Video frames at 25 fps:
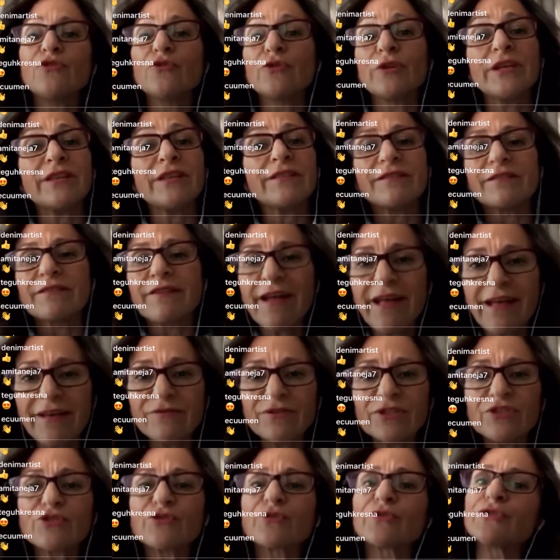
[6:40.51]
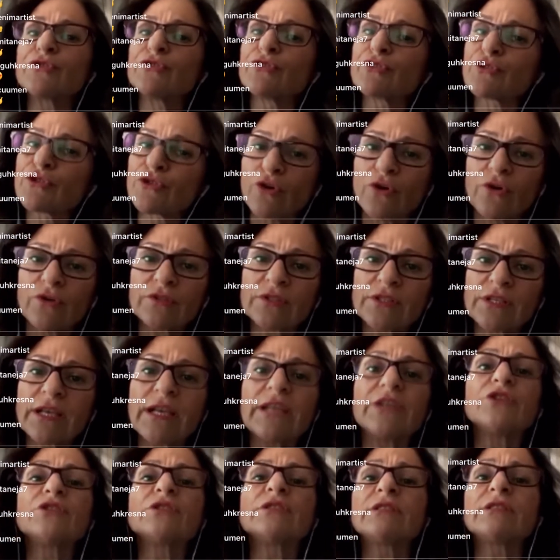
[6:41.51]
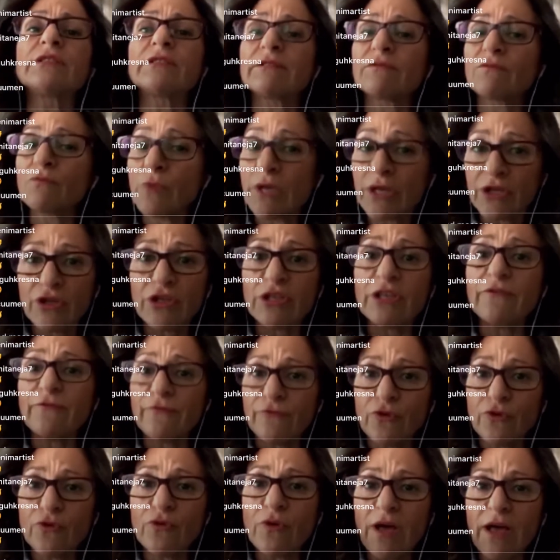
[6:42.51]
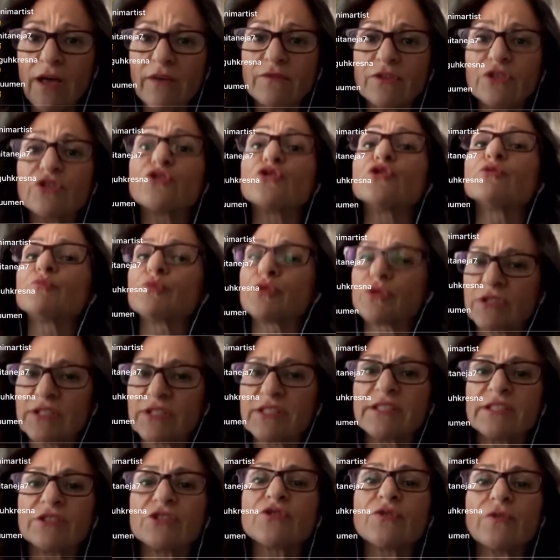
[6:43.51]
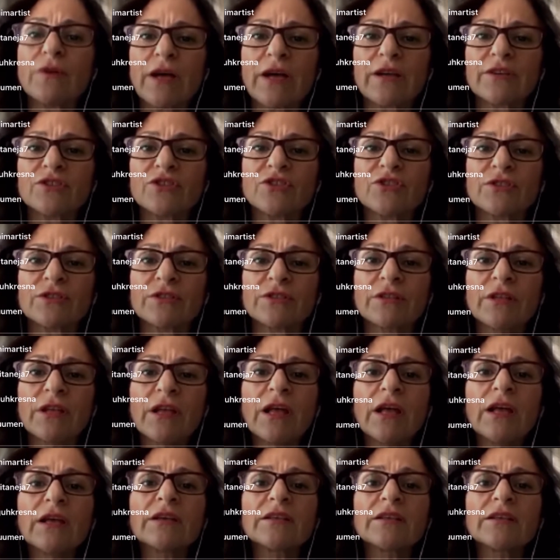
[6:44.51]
You either have it or you don't. And if you have it, you put it into action.